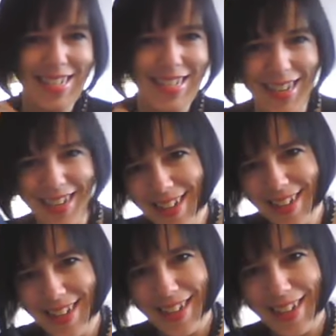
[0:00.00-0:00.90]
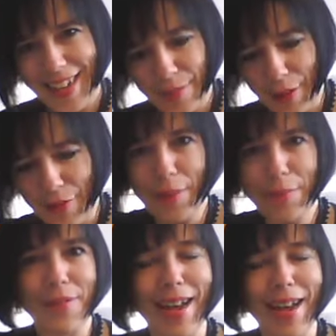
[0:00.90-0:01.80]
uh, and my
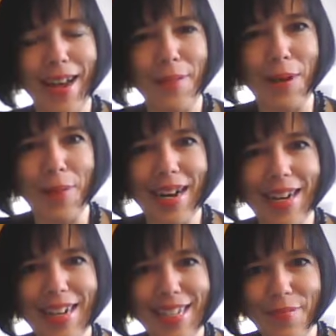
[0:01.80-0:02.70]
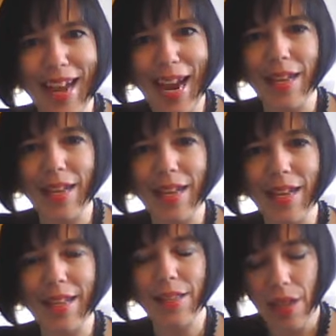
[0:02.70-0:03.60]
February, and my March, and my April,
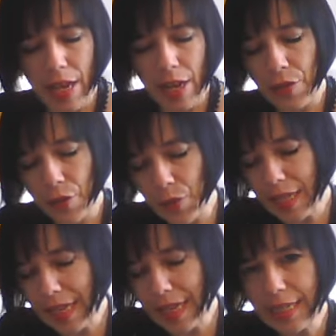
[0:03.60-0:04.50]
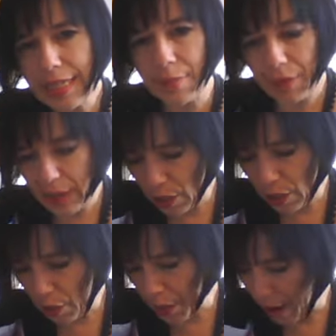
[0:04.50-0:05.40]
and there really is something
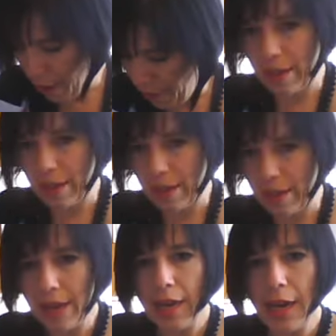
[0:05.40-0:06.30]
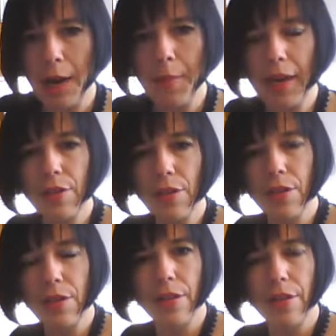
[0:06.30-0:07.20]
so powerful about
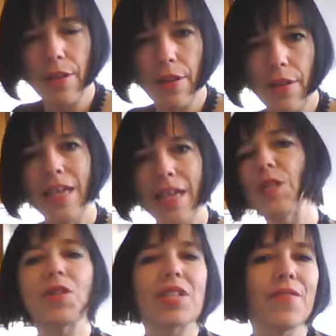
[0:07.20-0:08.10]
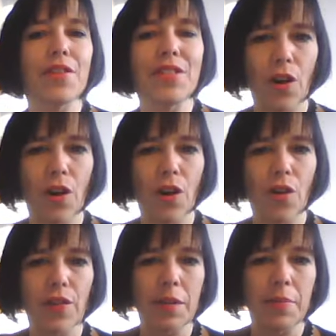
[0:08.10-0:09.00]
especially if you tend to
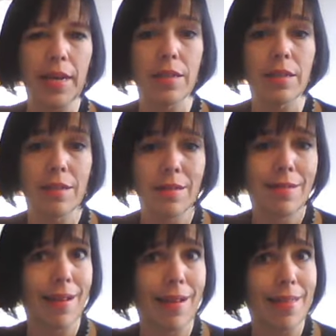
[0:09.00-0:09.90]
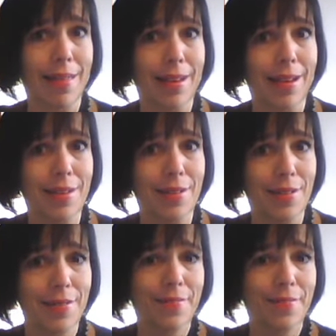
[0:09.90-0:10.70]
overcommit. Not that I do.